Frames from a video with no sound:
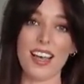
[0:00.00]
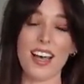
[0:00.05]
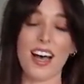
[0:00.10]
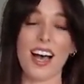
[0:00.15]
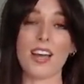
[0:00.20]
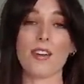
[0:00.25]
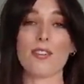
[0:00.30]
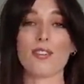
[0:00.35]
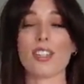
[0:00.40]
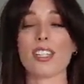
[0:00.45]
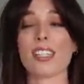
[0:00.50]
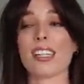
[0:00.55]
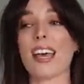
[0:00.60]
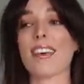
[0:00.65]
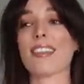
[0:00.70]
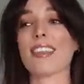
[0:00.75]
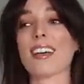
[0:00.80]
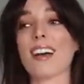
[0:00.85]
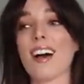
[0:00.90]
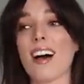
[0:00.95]
I
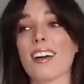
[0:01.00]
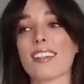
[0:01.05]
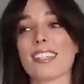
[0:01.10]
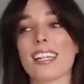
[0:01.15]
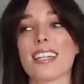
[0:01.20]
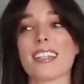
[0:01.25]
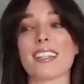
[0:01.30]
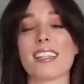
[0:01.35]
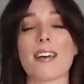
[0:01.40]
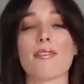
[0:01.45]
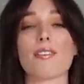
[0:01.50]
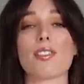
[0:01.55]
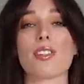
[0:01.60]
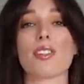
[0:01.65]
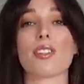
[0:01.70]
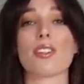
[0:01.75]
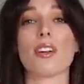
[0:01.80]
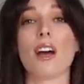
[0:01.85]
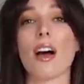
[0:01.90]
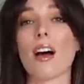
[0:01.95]
understand that cocktails have
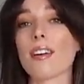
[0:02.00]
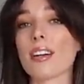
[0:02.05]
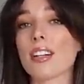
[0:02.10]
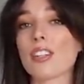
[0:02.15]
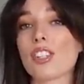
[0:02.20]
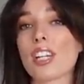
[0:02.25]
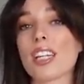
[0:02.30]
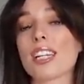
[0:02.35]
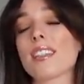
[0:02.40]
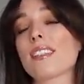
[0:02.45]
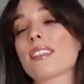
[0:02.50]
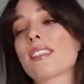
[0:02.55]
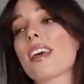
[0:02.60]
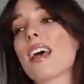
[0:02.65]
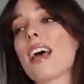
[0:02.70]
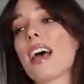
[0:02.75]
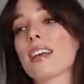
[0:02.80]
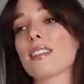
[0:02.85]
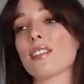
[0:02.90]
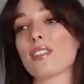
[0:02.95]
certain origins
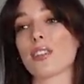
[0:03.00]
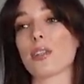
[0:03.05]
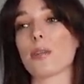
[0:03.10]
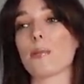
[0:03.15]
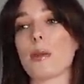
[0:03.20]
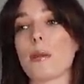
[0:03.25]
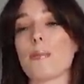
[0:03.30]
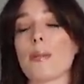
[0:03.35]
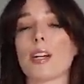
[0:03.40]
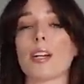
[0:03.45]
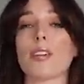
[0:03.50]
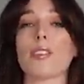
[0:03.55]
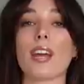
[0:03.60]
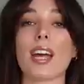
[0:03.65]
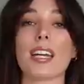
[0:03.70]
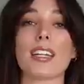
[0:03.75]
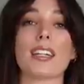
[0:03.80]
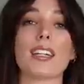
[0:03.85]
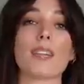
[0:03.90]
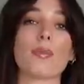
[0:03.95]
and certain people are
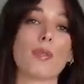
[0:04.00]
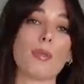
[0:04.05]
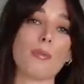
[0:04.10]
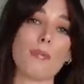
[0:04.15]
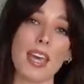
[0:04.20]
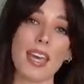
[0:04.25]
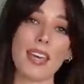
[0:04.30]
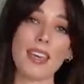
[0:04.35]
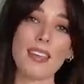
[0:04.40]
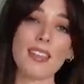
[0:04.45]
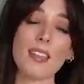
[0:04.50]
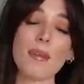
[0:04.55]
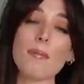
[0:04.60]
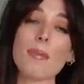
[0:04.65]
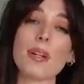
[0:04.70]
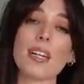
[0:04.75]
credited with making them,